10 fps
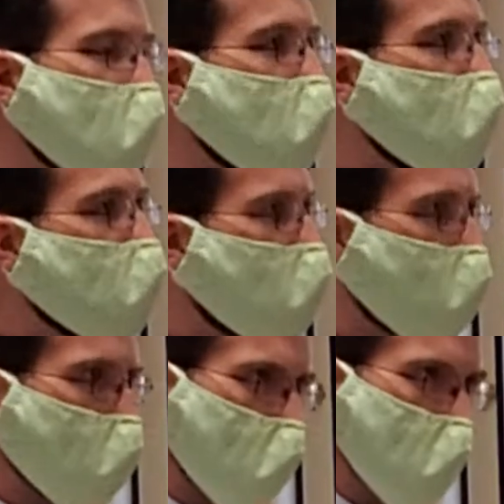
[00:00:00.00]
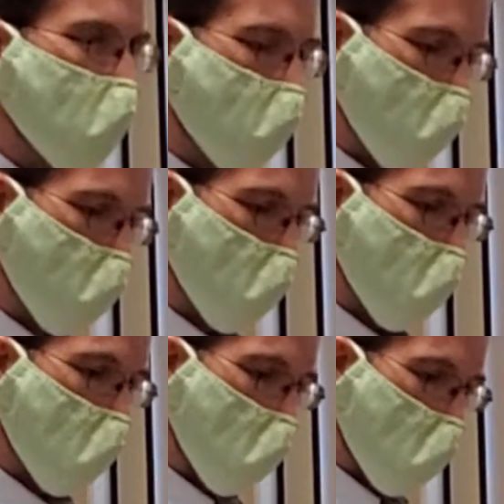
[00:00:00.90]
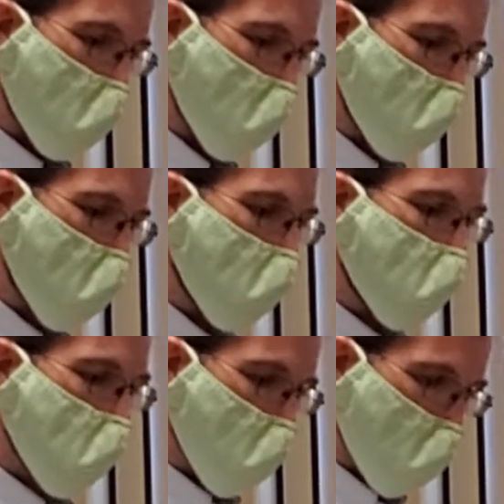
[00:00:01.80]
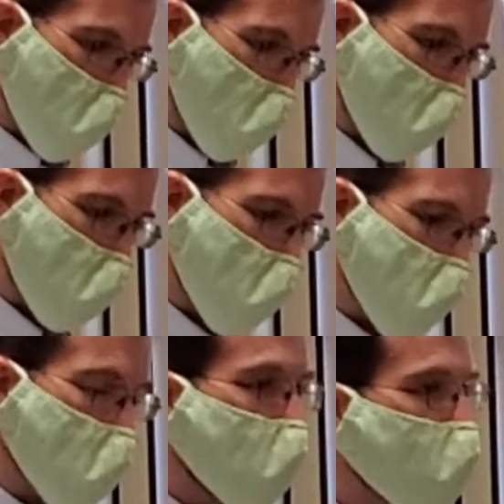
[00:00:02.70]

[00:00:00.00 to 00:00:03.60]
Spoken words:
the New Testament. Although, of course, there are